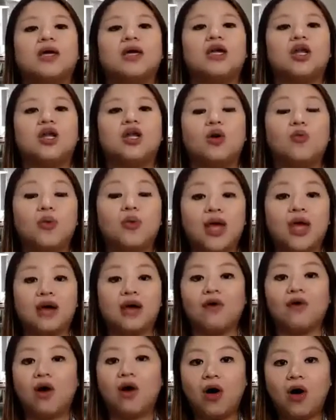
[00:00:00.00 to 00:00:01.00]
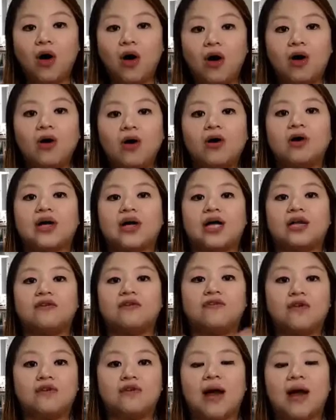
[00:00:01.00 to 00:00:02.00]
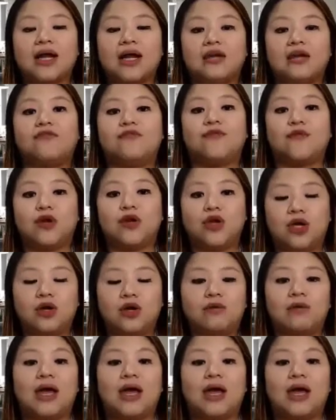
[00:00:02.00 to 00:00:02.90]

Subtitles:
You know, we have all kind of variety for you.